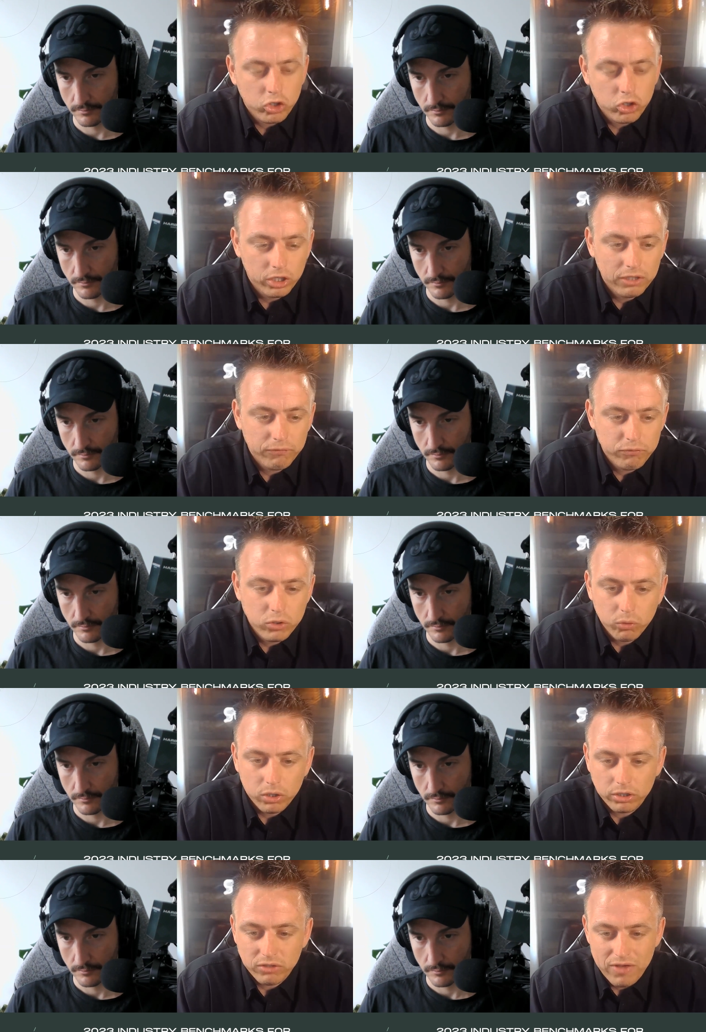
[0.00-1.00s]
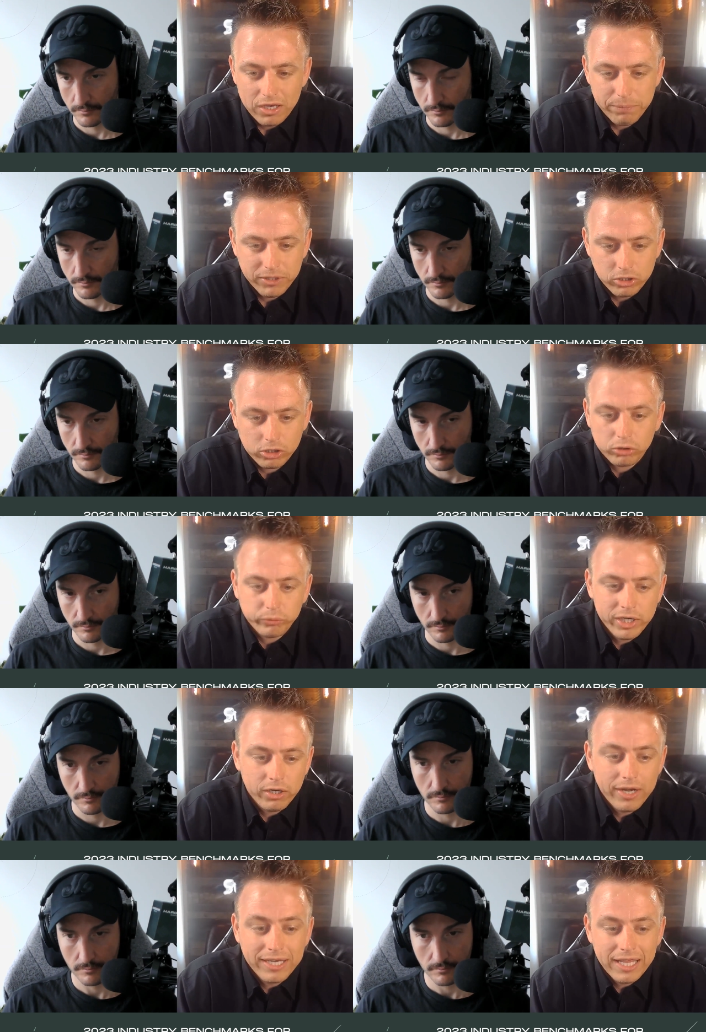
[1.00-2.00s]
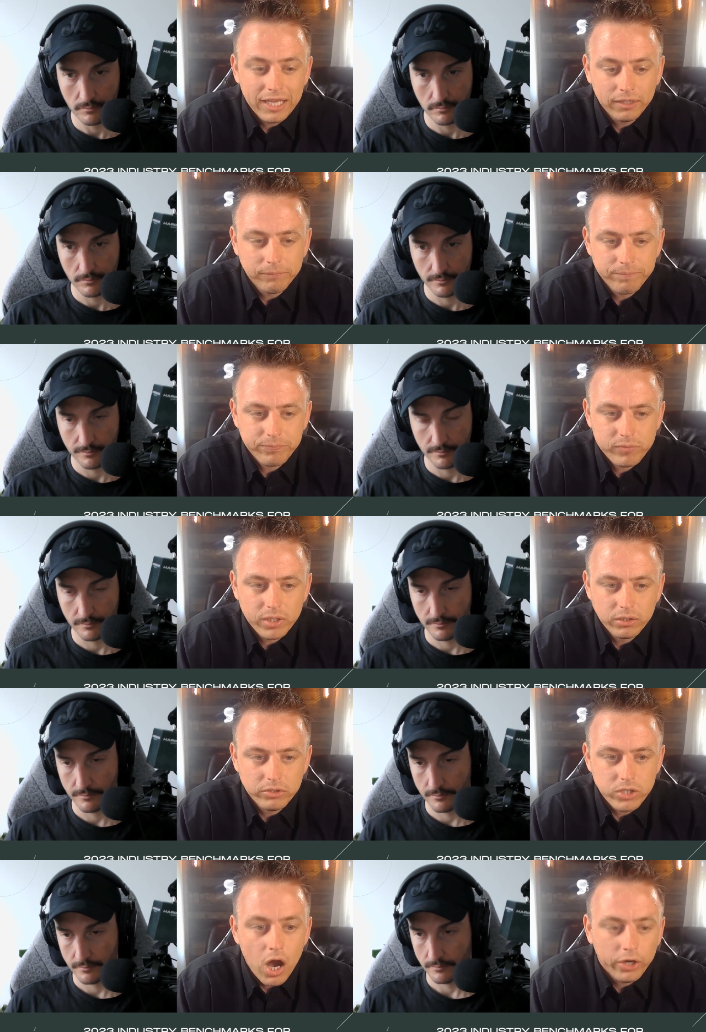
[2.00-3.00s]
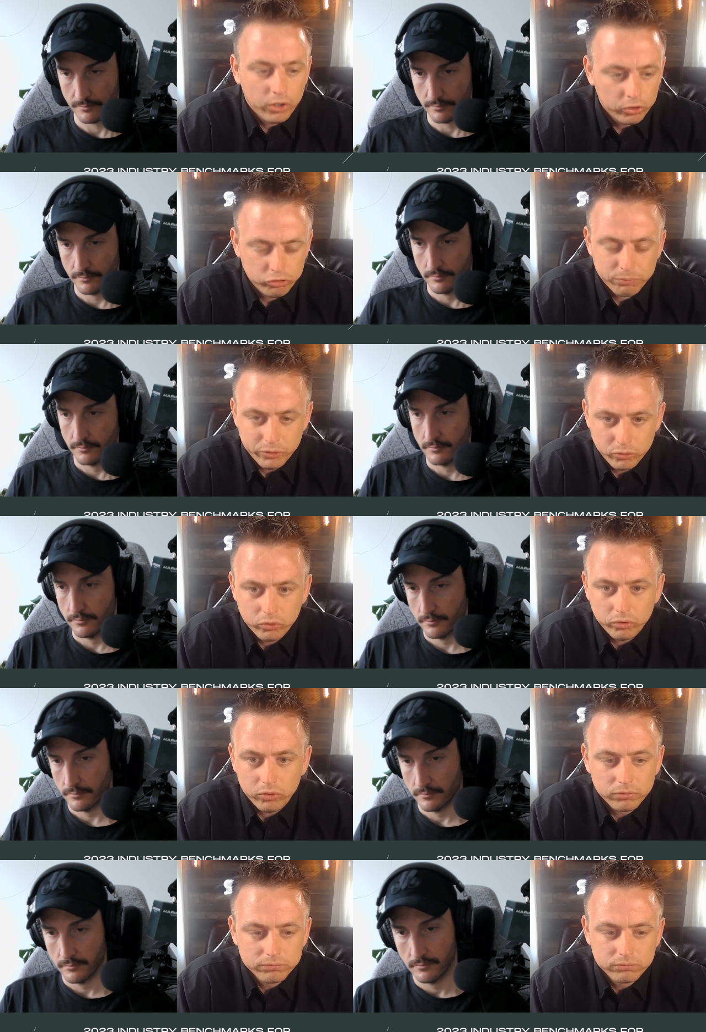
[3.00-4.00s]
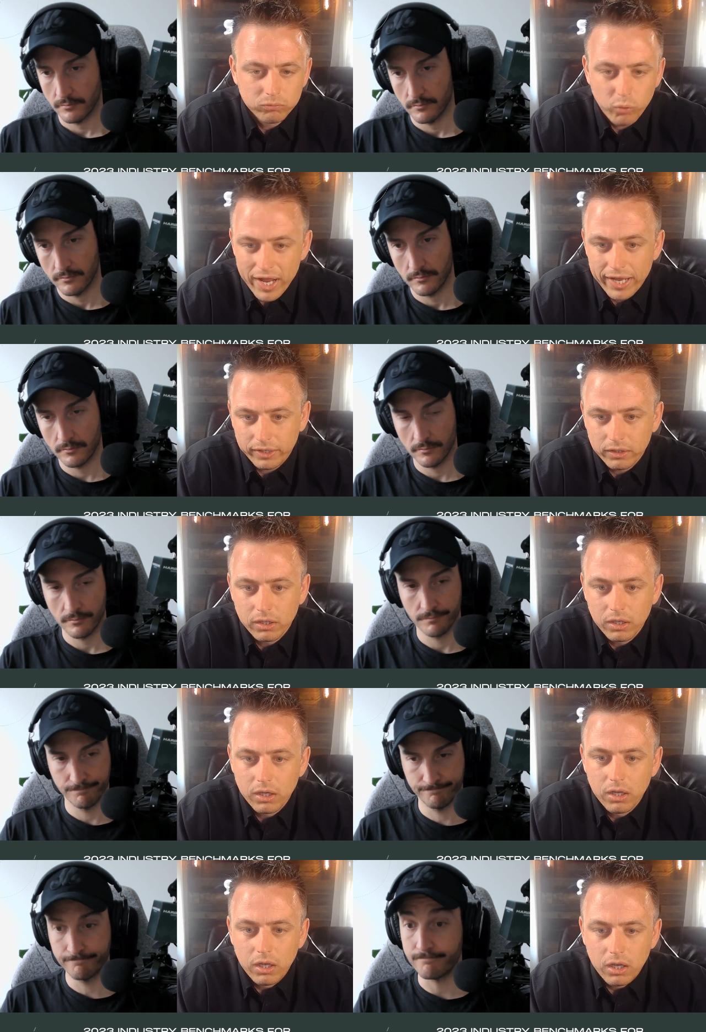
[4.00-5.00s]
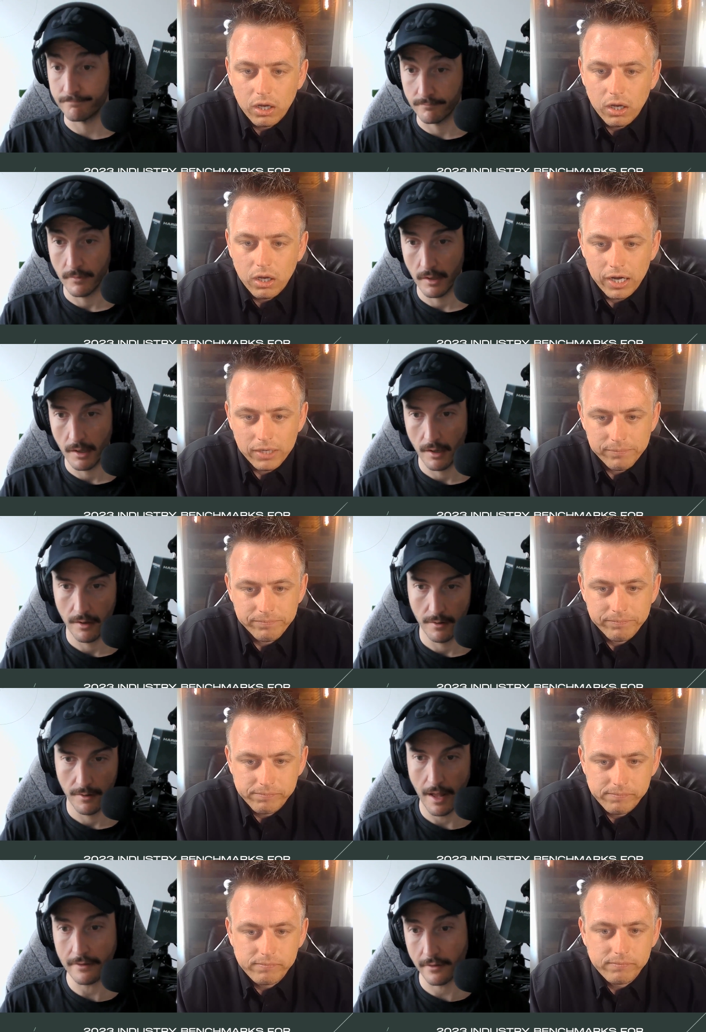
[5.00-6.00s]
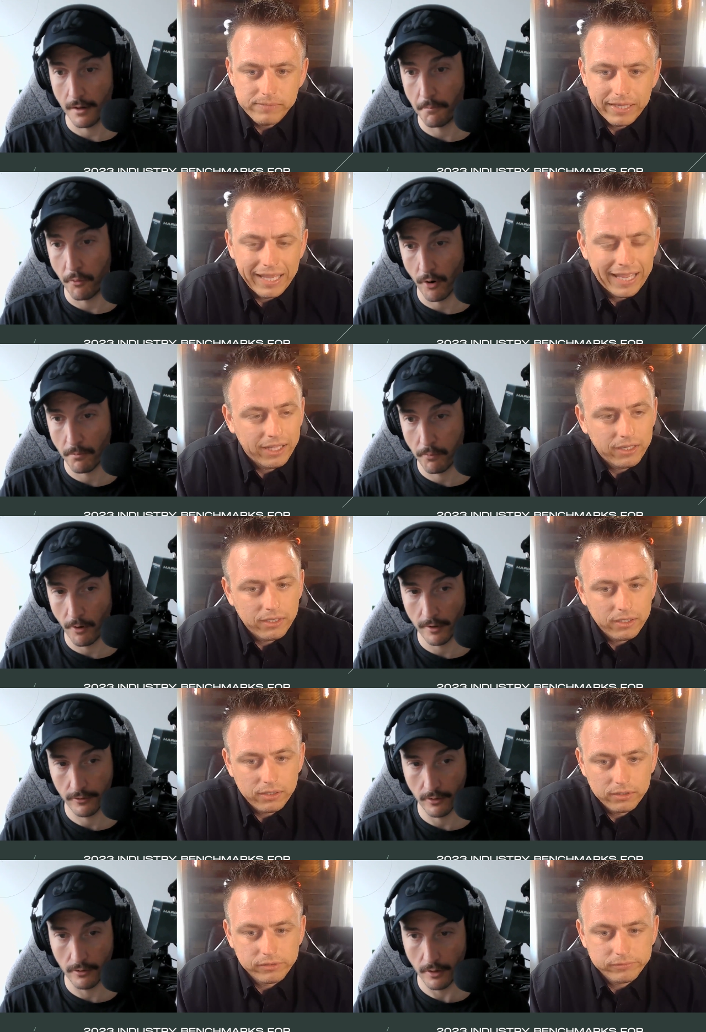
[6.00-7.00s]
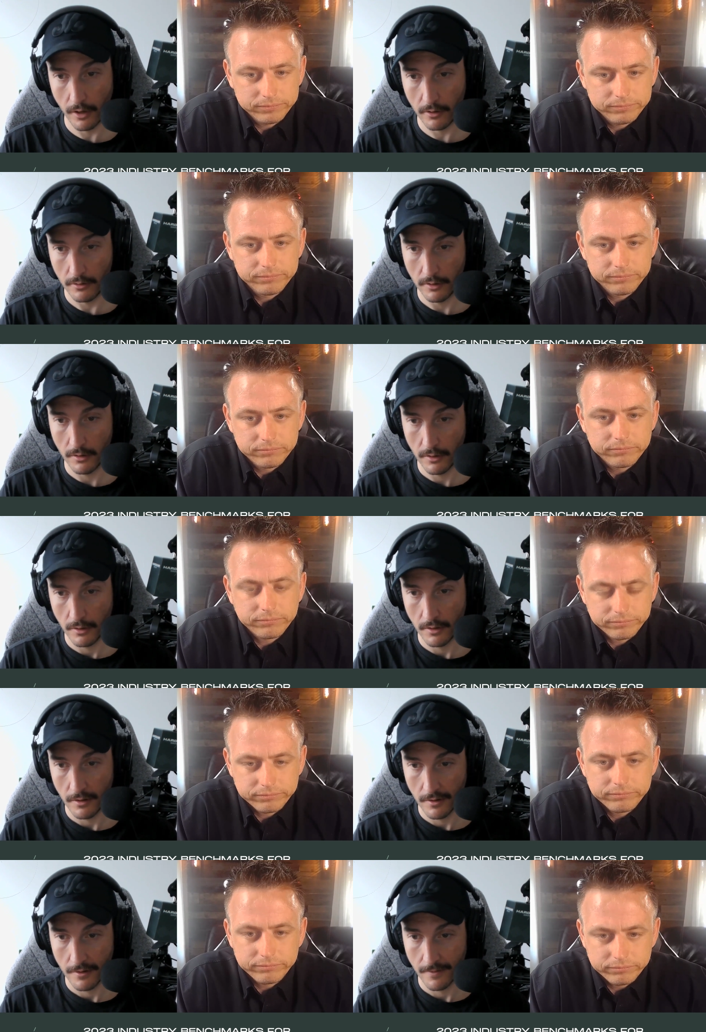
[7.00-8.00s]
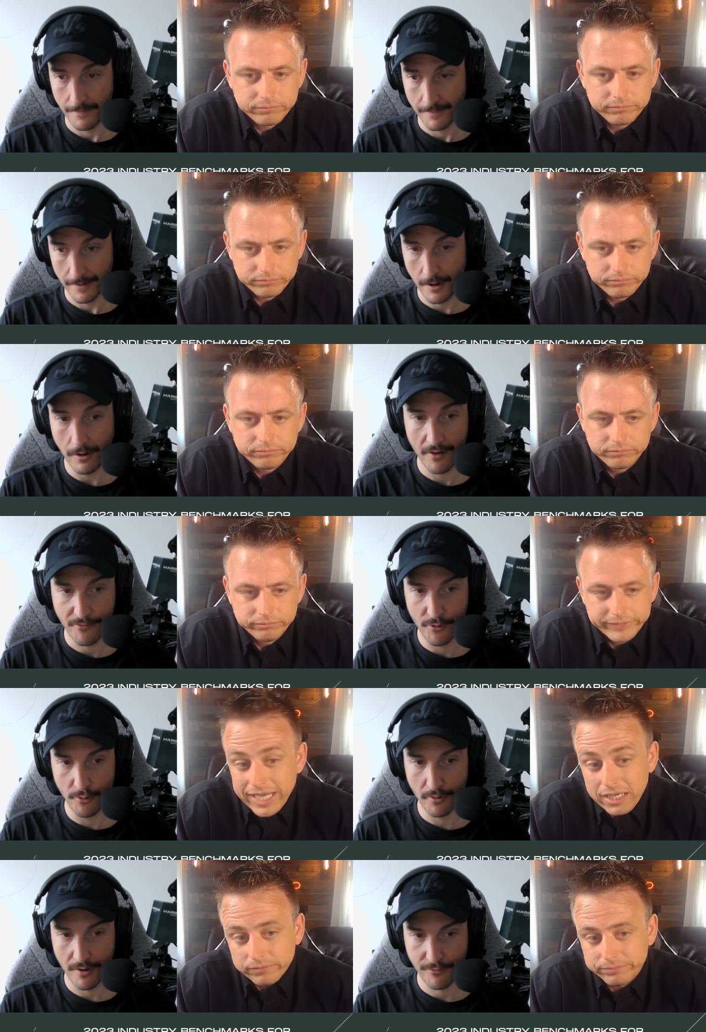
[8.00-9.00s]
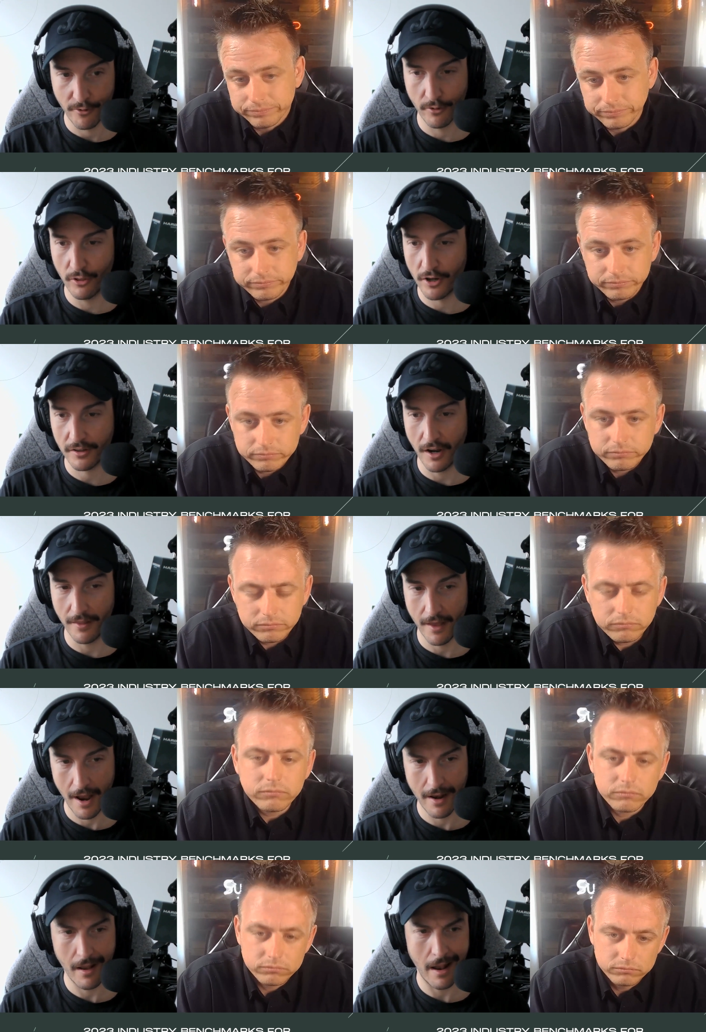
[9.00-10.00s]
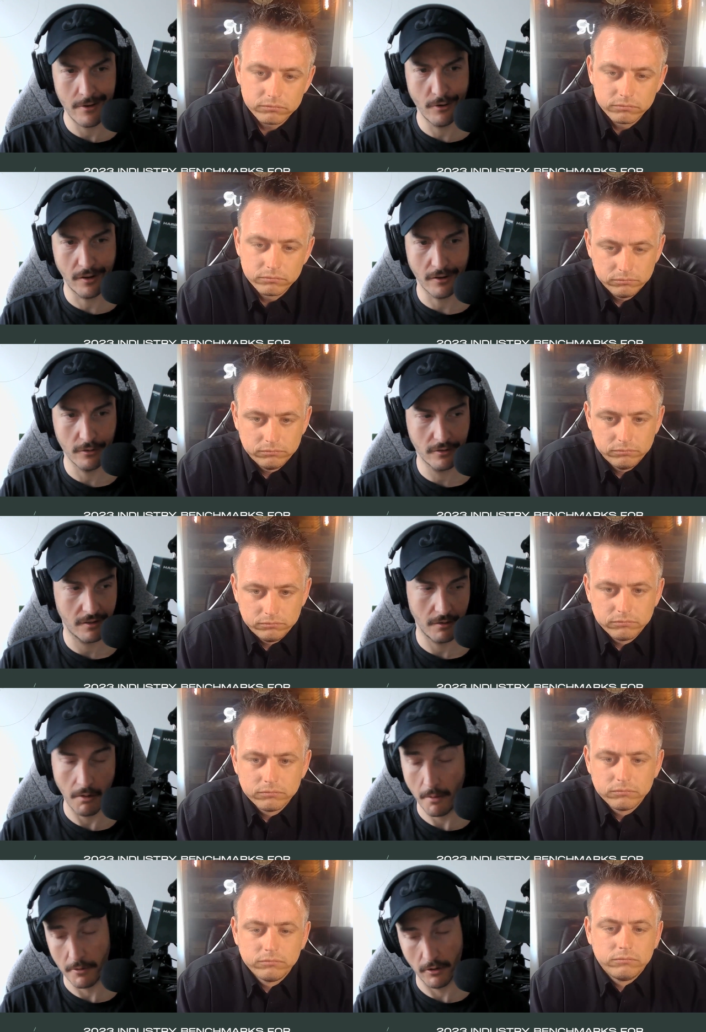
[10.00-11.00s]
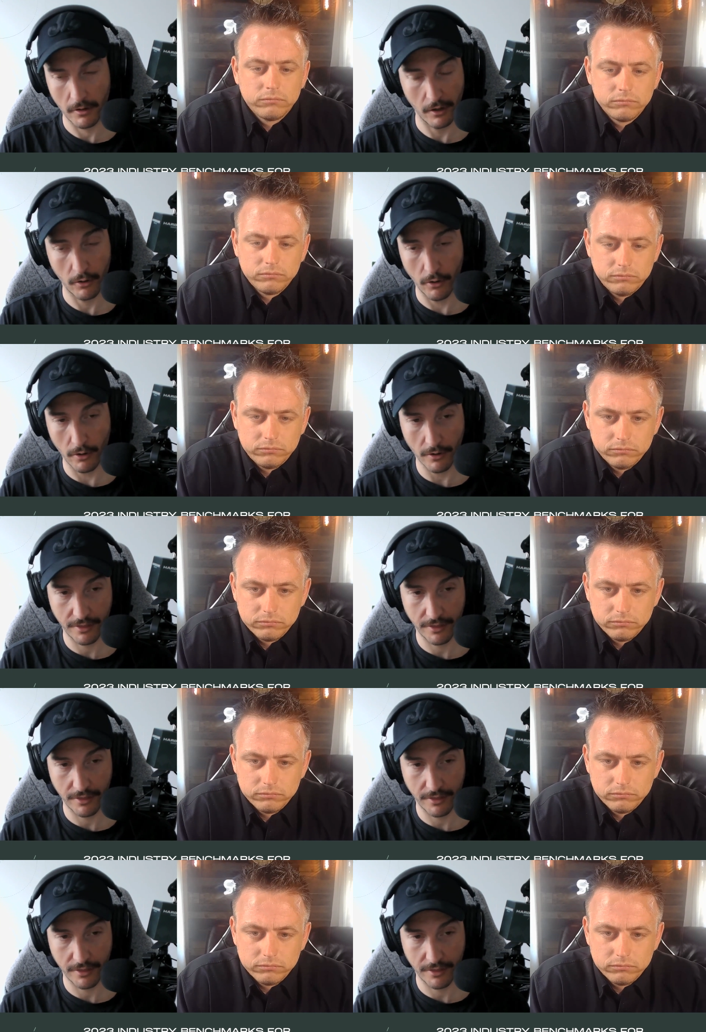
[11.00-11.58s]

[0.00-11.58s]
Speaker 1: if you were developing your career in a non entrepreneurial way. Mm-hmm. Um,
Speaker 2: That's an and, important point too, though. You know, yeah. if you if you looked on and, and you can use I mean you can Google